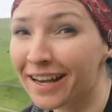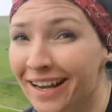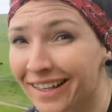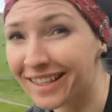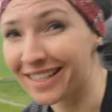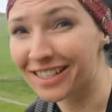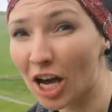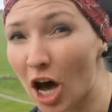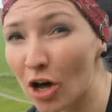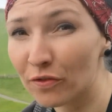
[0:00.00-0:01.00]
there's
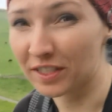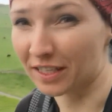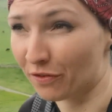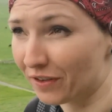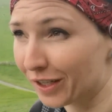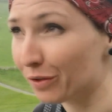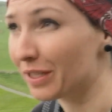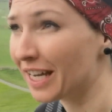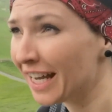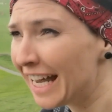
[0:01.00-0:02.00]
calves in the field,
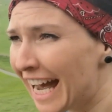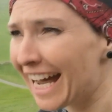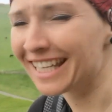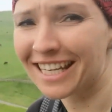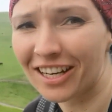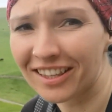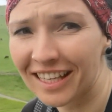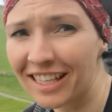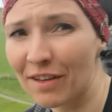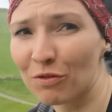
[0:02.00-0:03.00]
and then I think
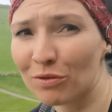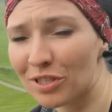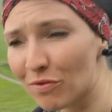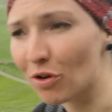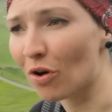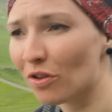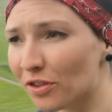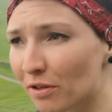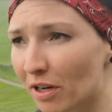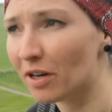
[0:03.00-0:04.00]
they've also got
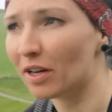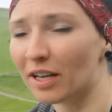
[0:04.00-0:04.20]
the